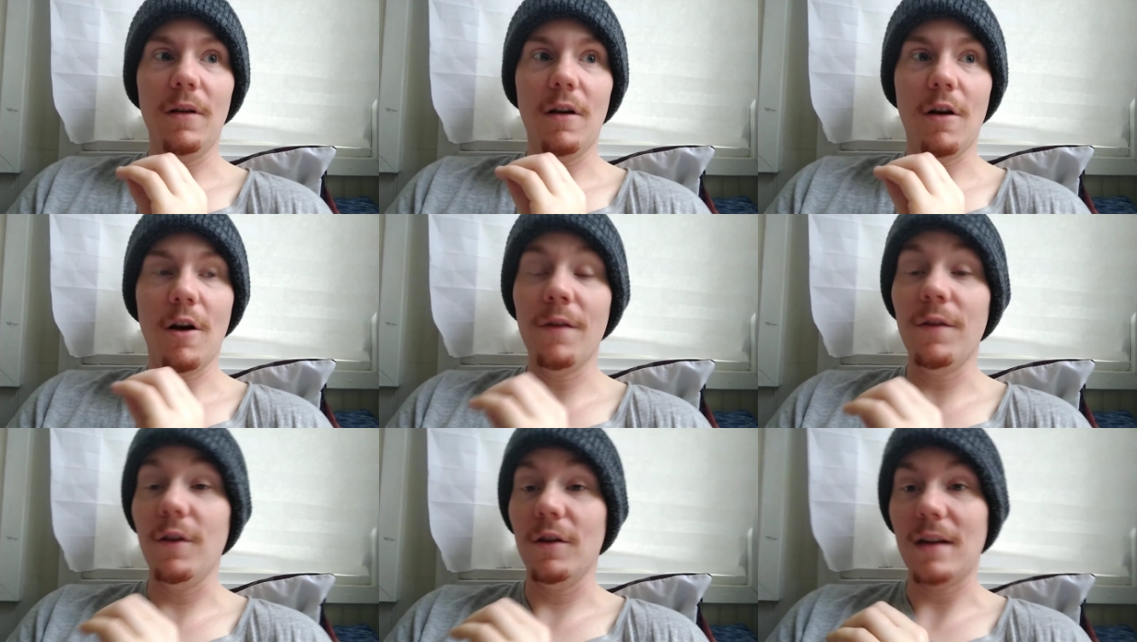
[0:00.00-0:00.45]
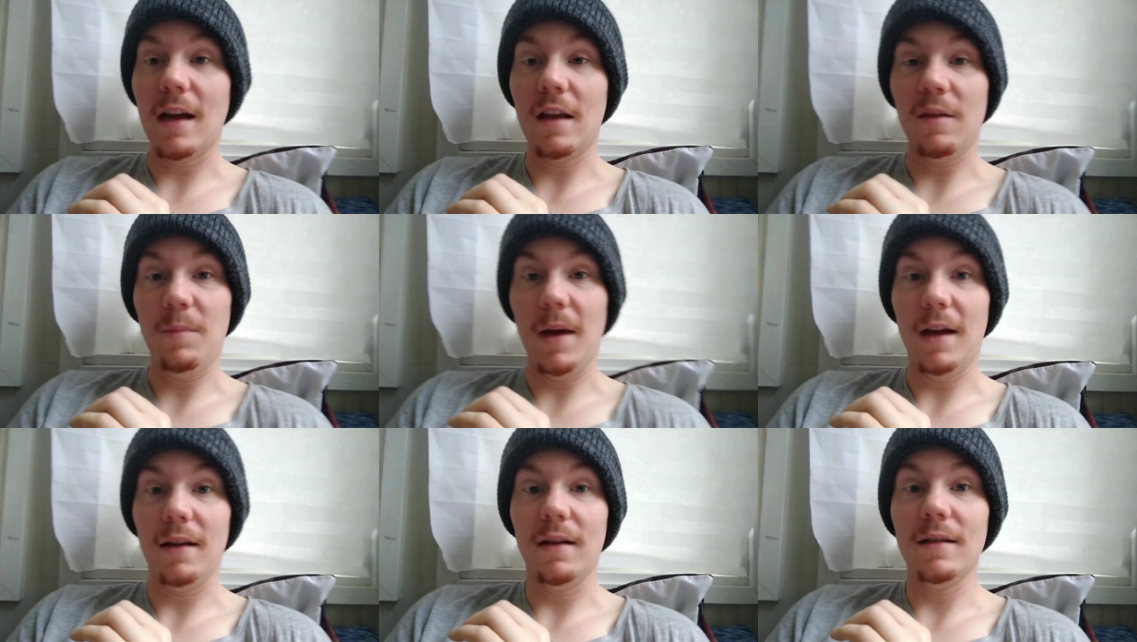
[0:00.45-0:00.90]
on their
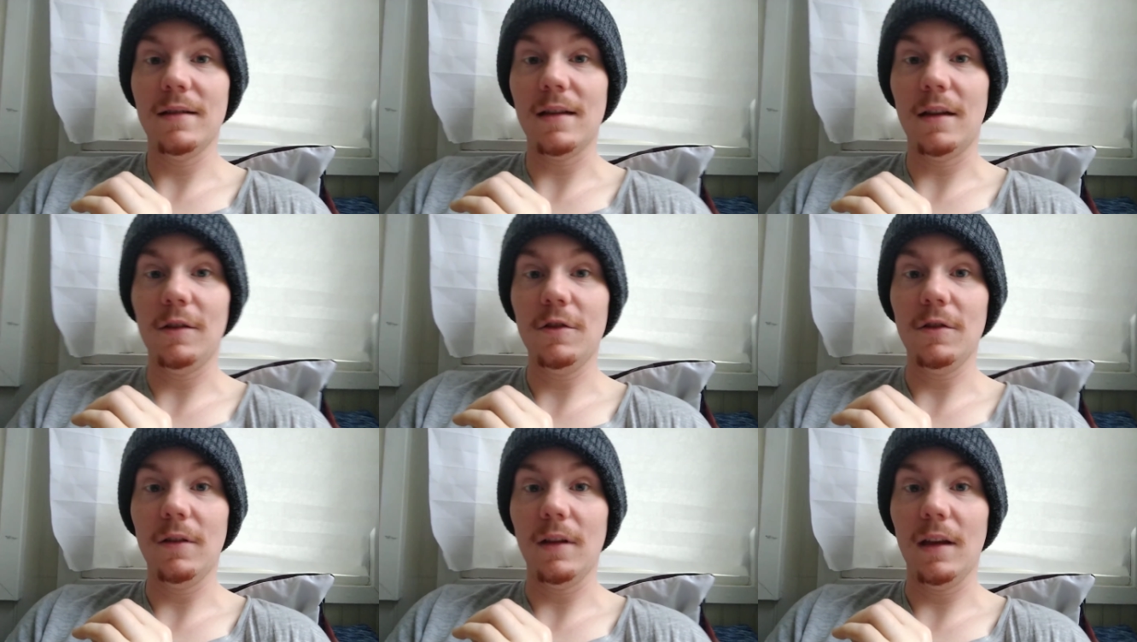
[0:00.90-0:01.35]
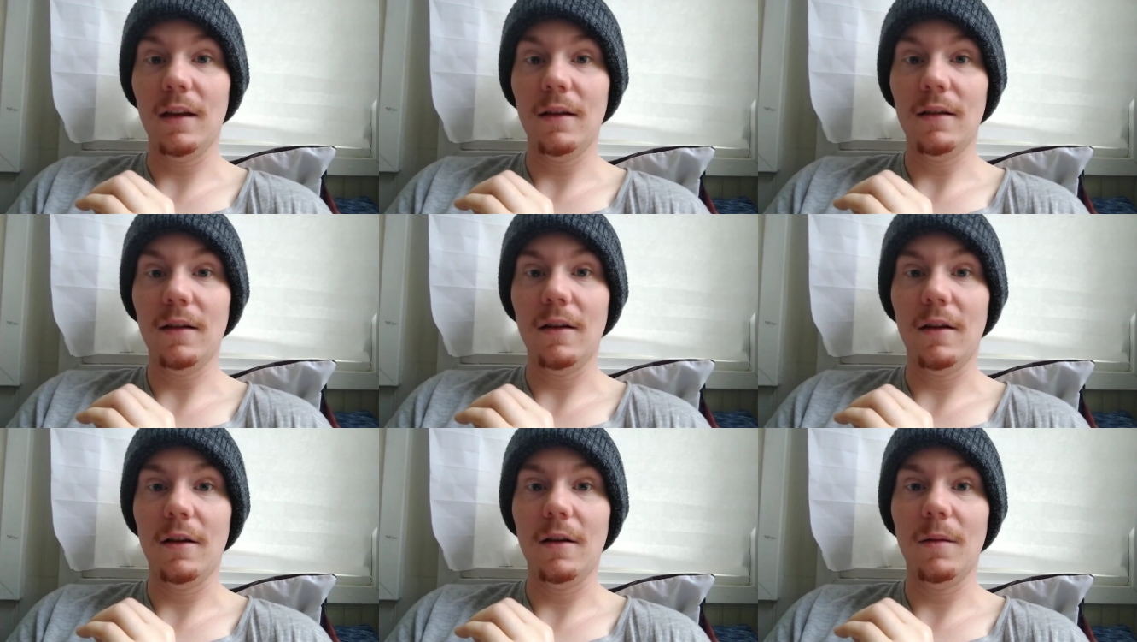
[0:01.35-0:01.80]
deathbed,
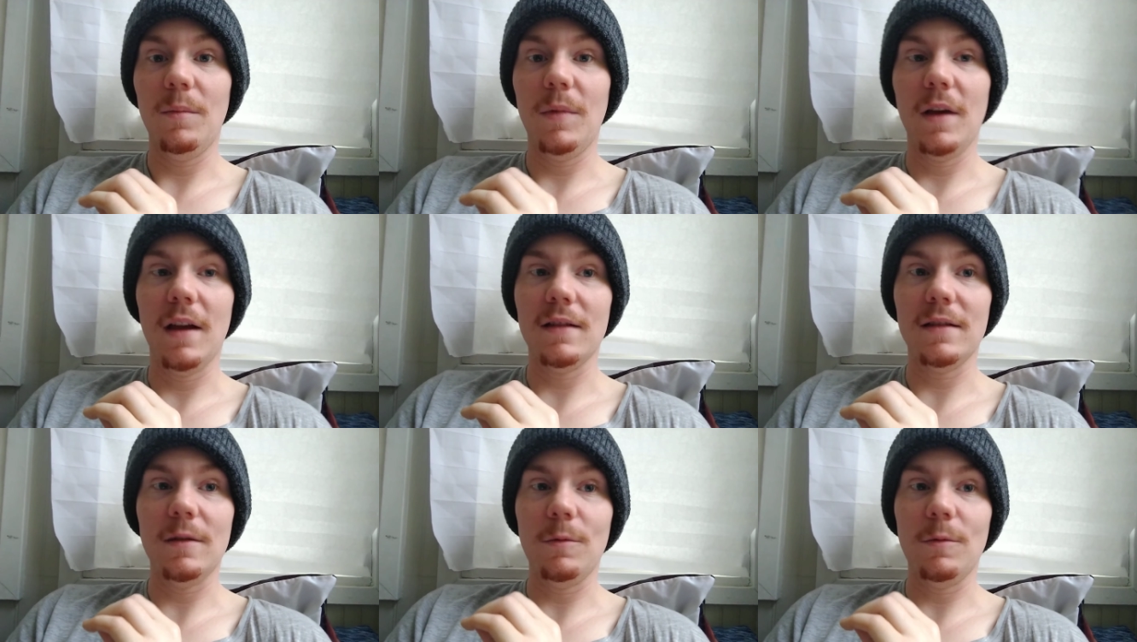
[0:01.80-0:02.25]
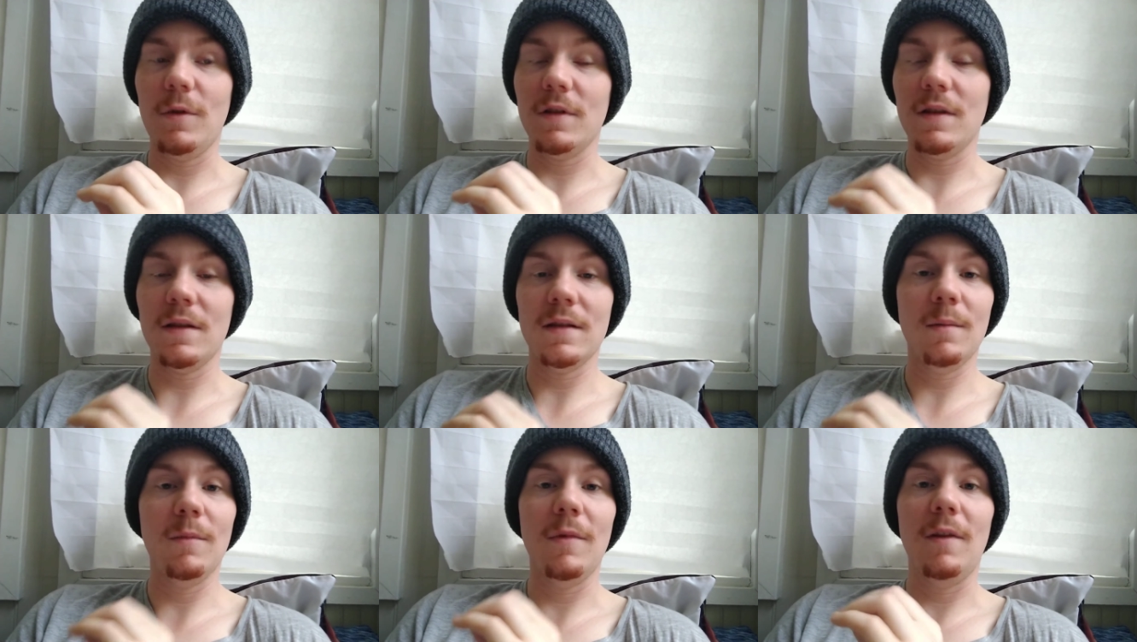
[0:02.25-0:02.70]
essentially, because it
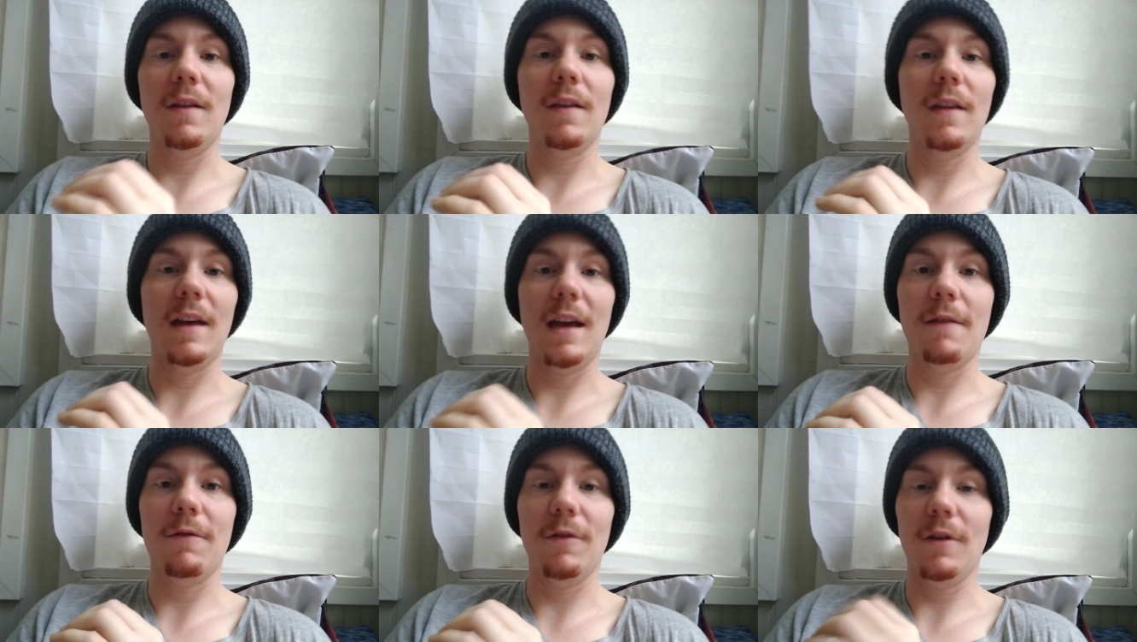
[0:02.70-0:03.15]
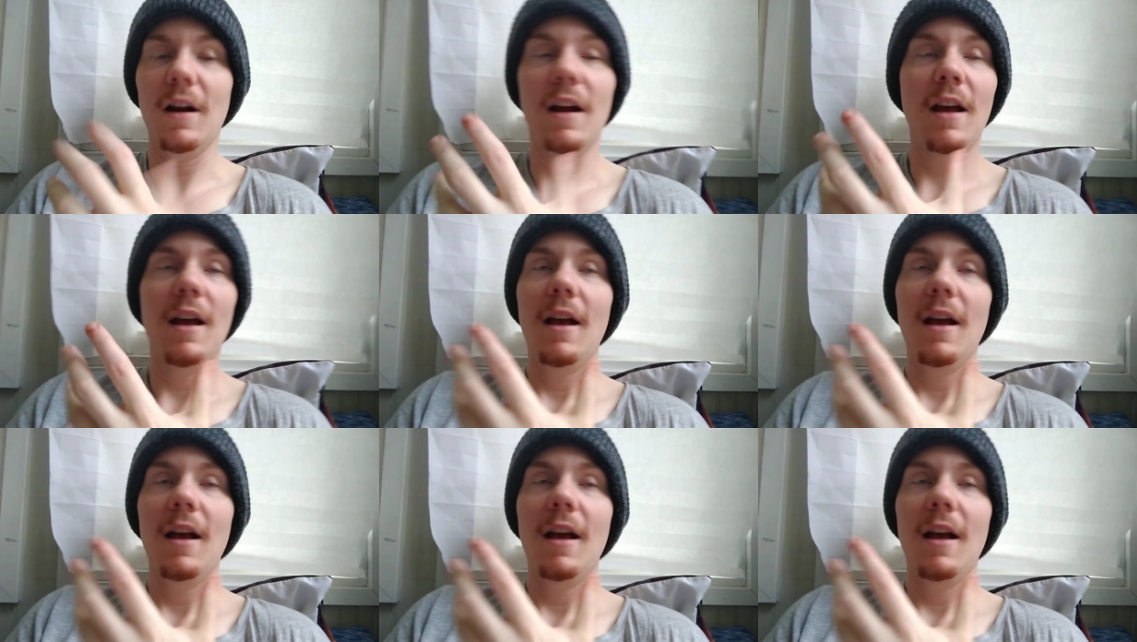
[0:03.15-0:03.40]
wasn't something that they ever.